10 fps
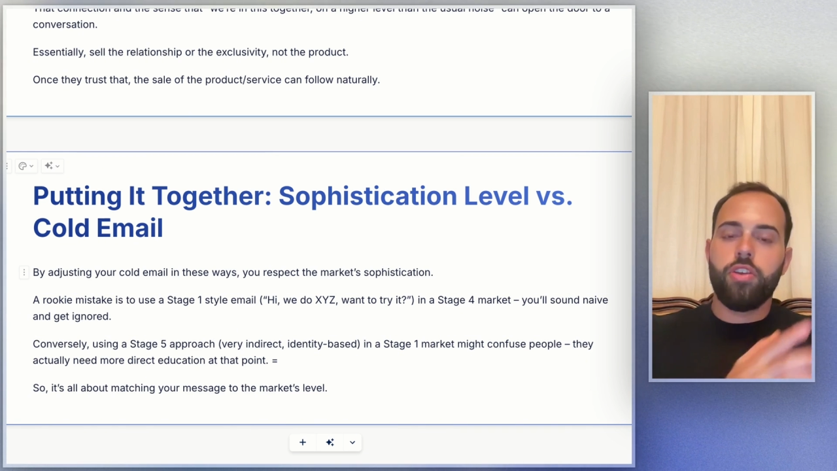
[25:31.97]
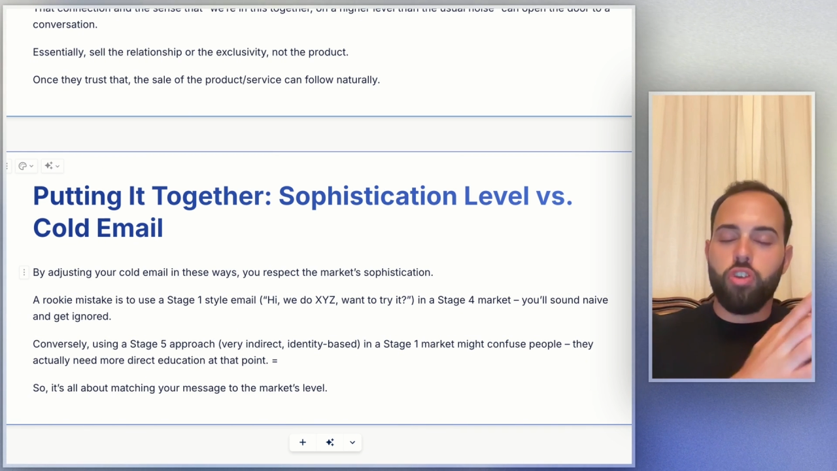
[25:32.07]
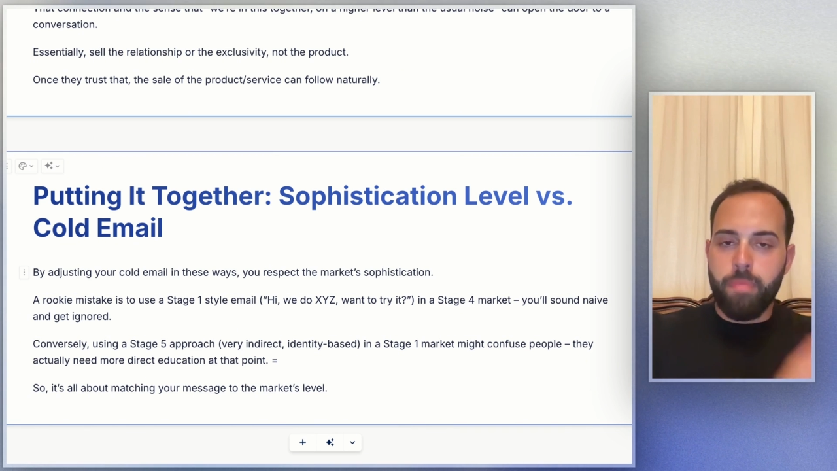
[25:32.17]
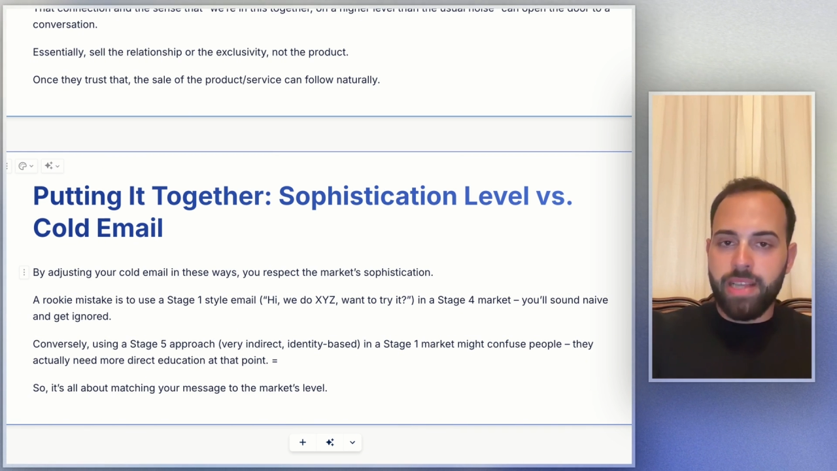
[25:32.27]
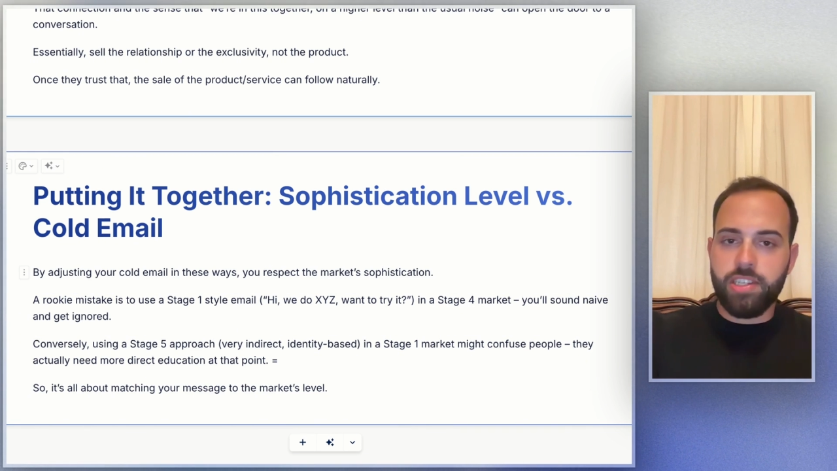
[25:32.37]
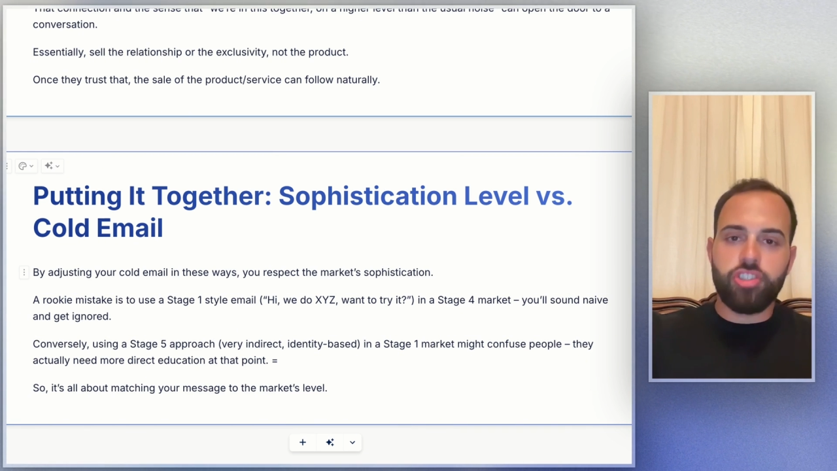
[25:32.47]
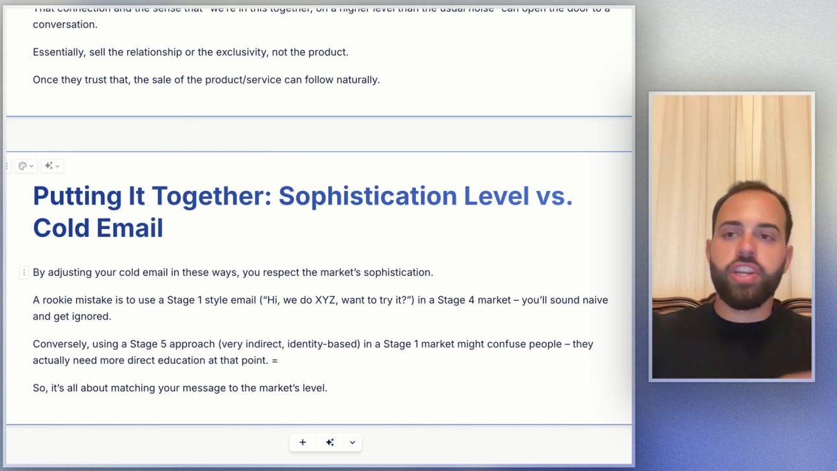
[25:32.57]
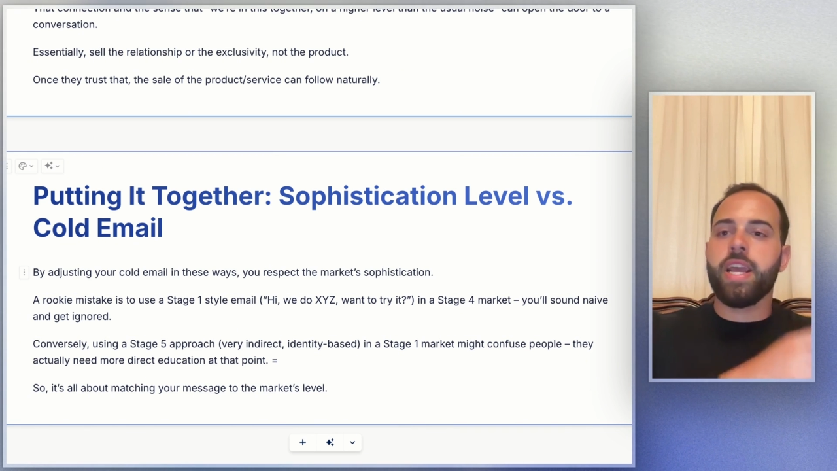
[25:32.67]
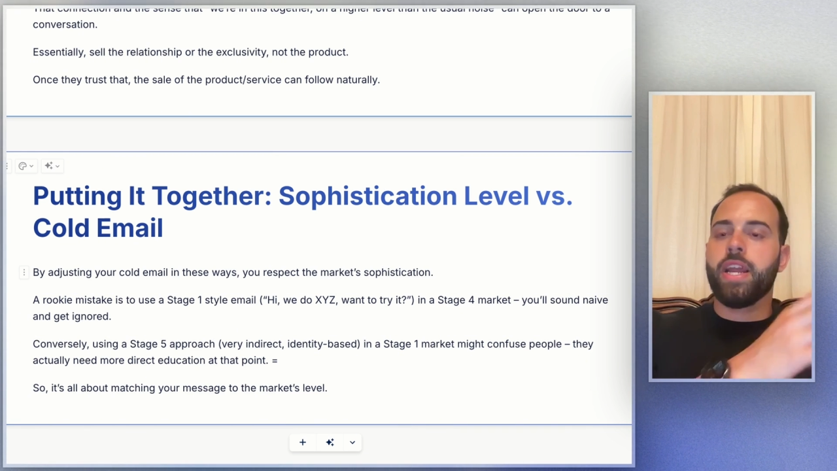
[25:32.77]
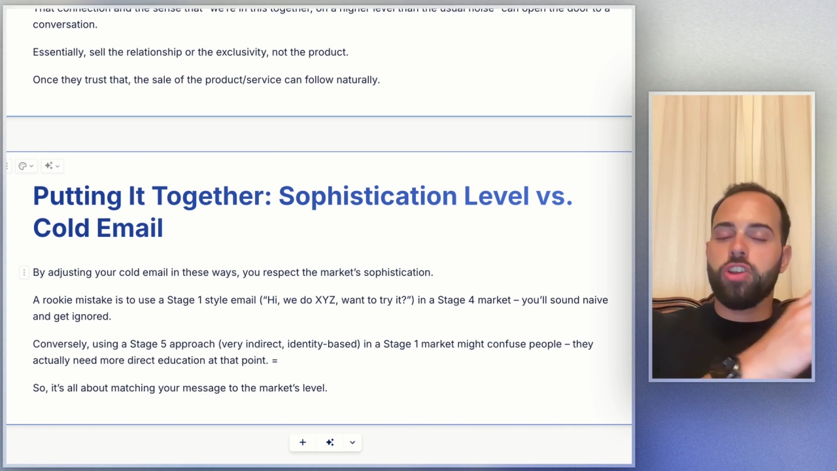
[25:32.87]
your
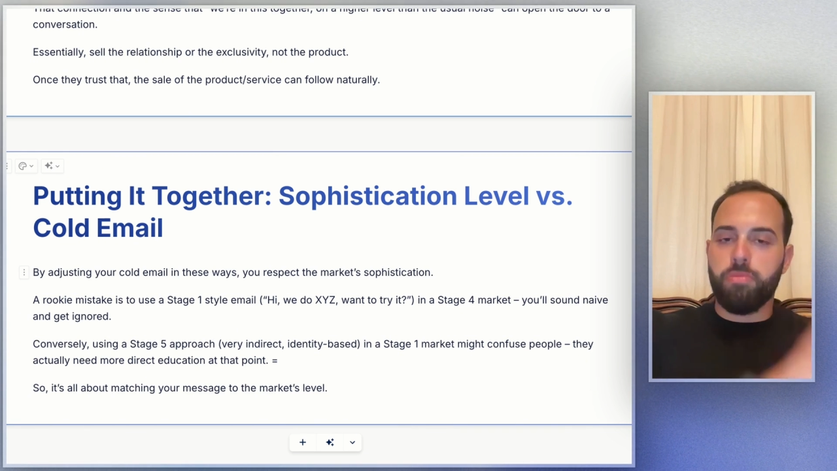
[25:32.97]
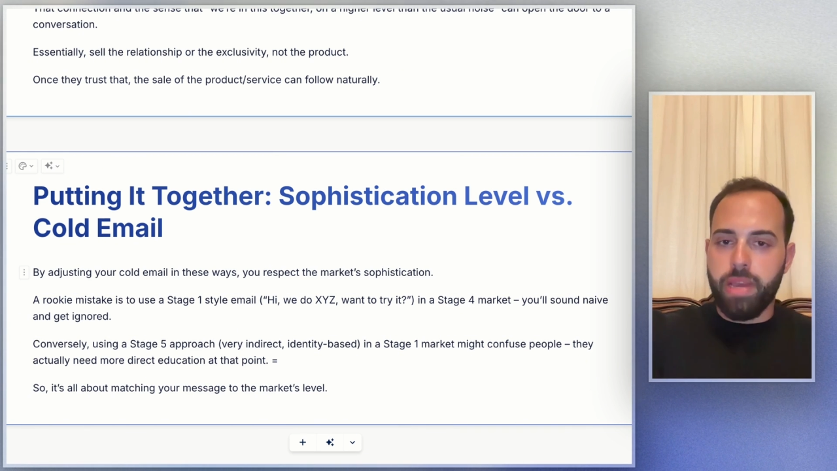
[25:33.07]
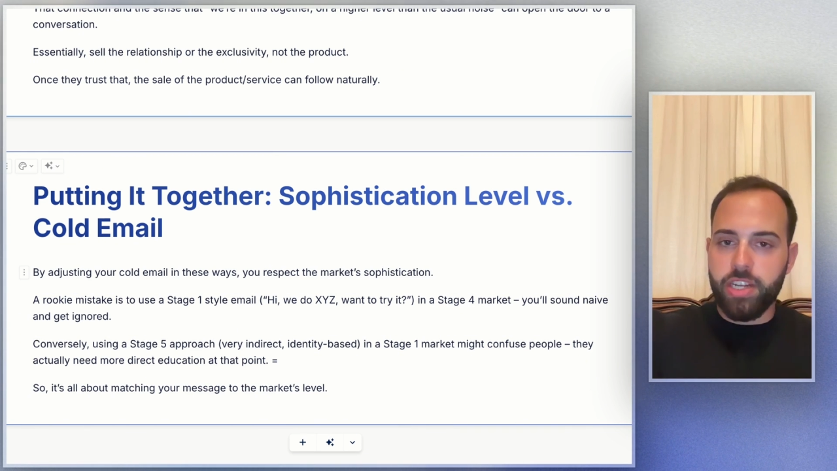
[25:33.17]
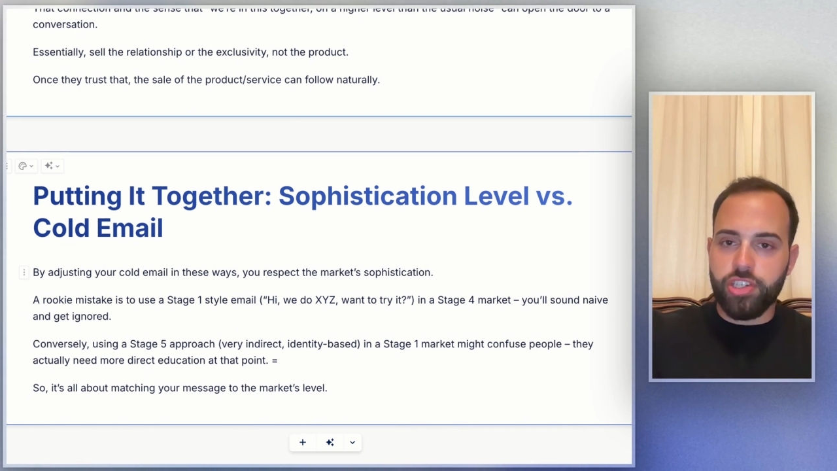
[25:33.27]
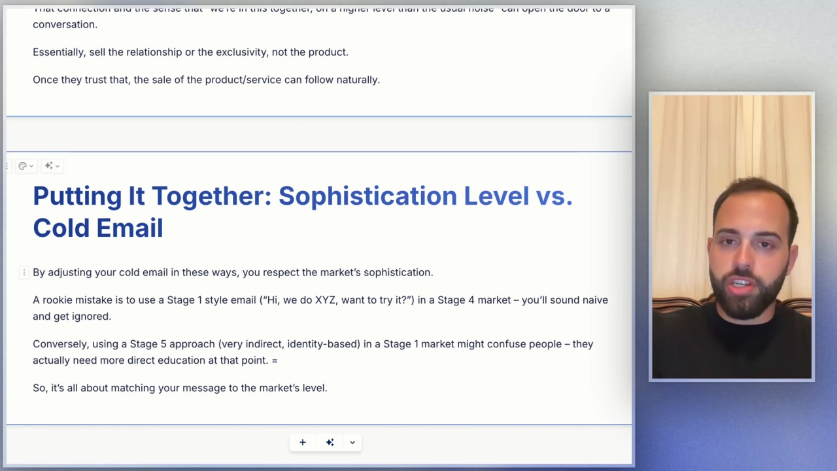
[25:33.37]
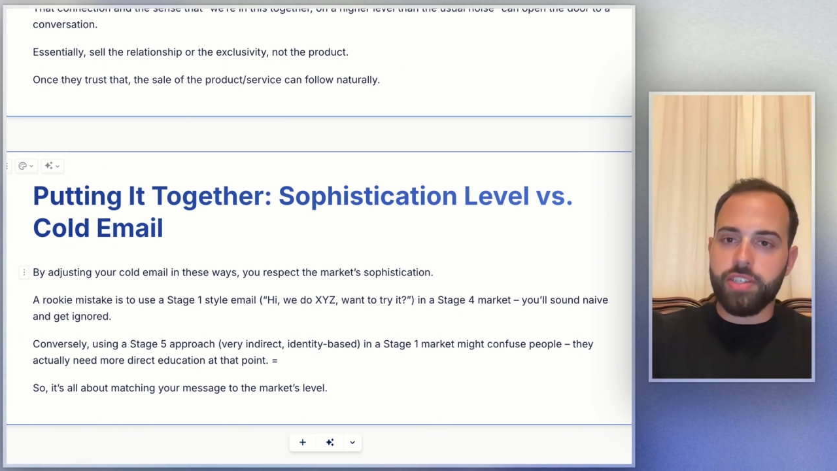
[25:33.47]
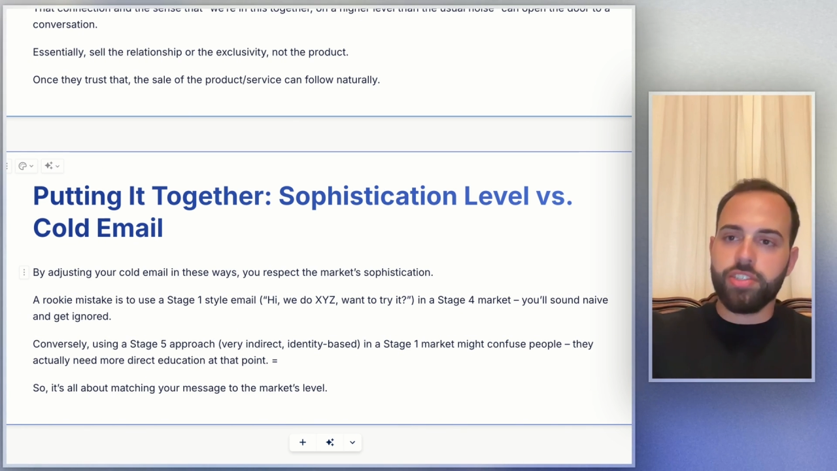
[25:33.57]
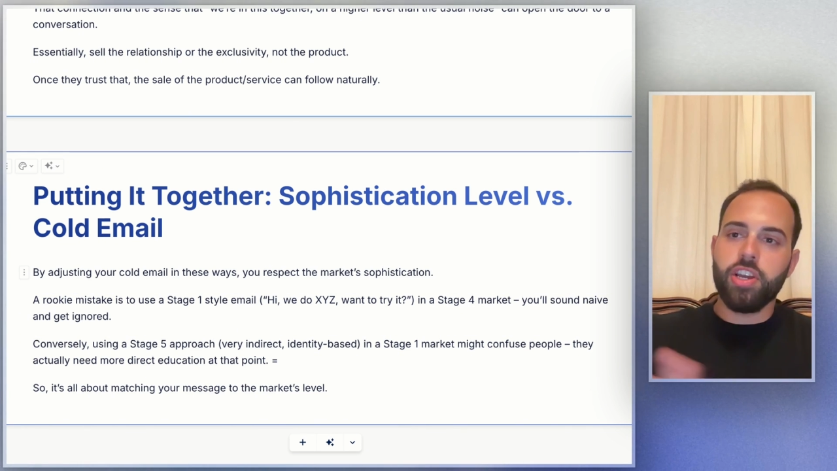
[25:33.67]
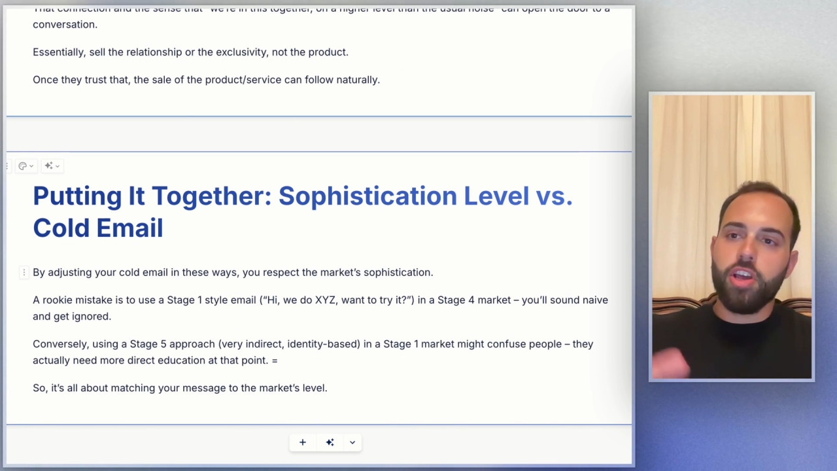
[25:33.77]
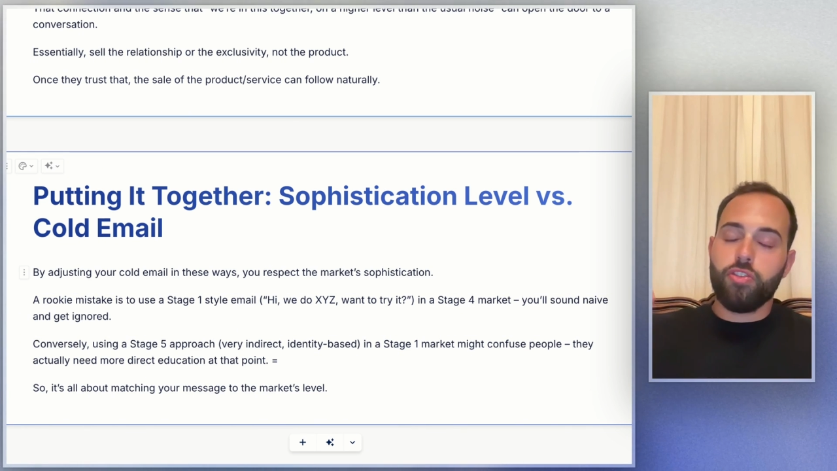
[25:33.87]
messaging and your
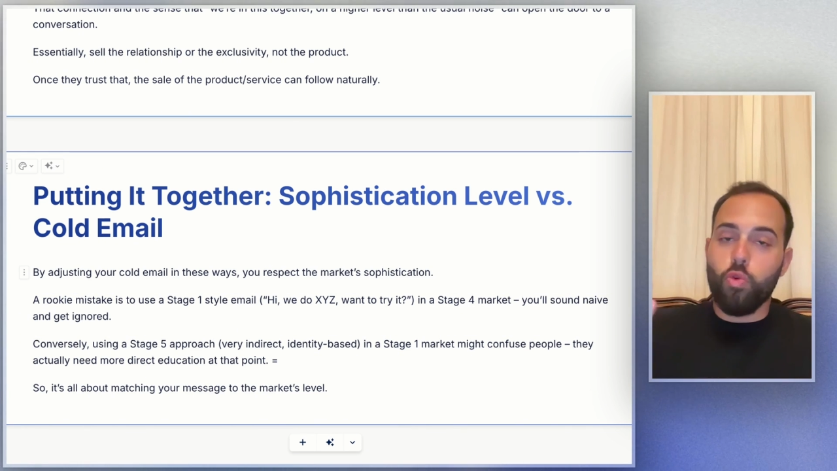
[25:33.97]
pitches